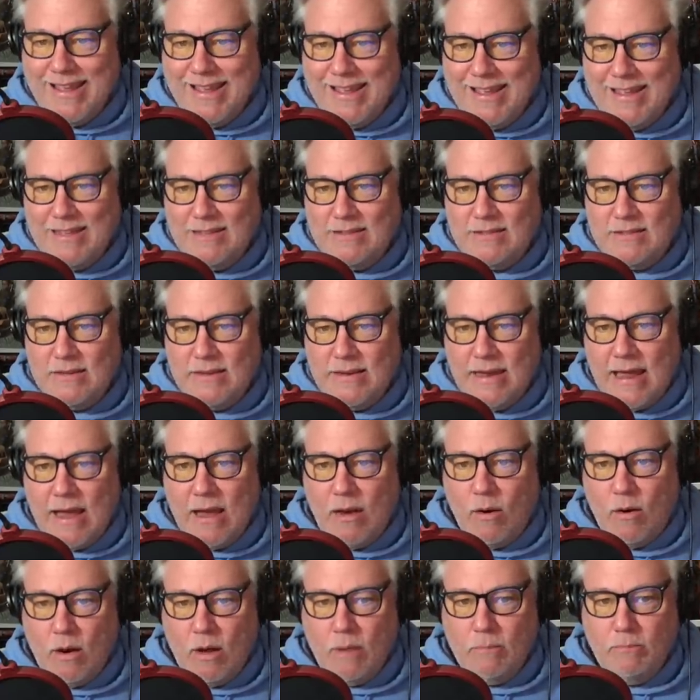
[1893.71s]
is
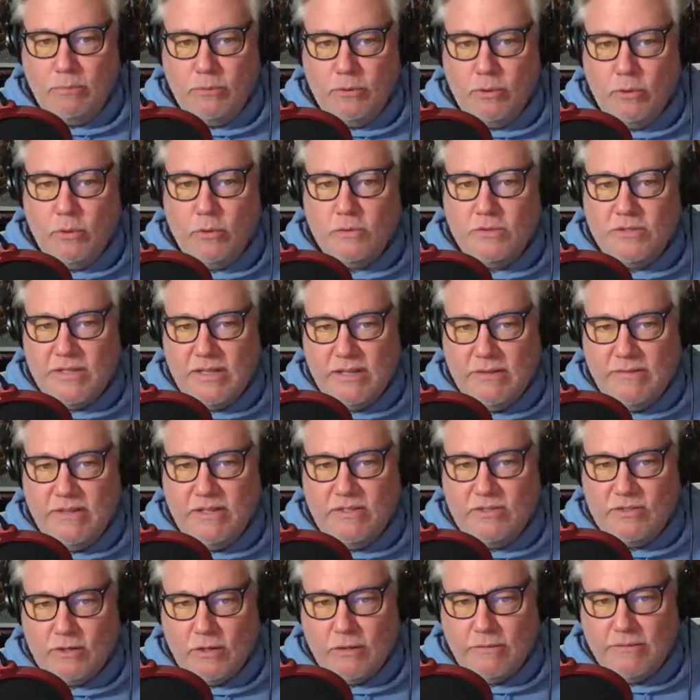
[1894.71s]
now on Pluto
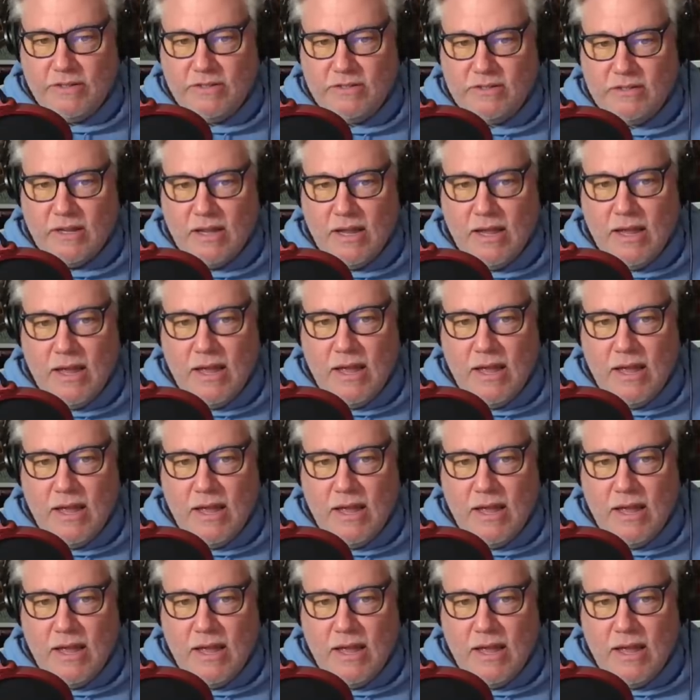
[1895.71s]
TV service,